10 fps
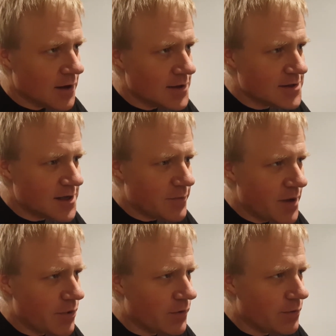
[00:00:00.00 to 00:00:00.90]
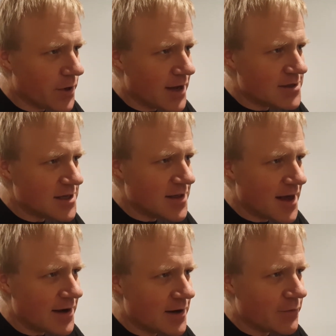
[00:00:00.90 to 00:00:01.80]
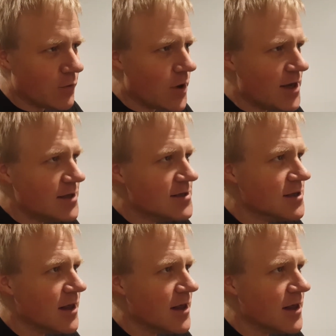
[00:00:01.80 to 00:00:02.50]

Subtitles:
I see people pronouncing that different ways,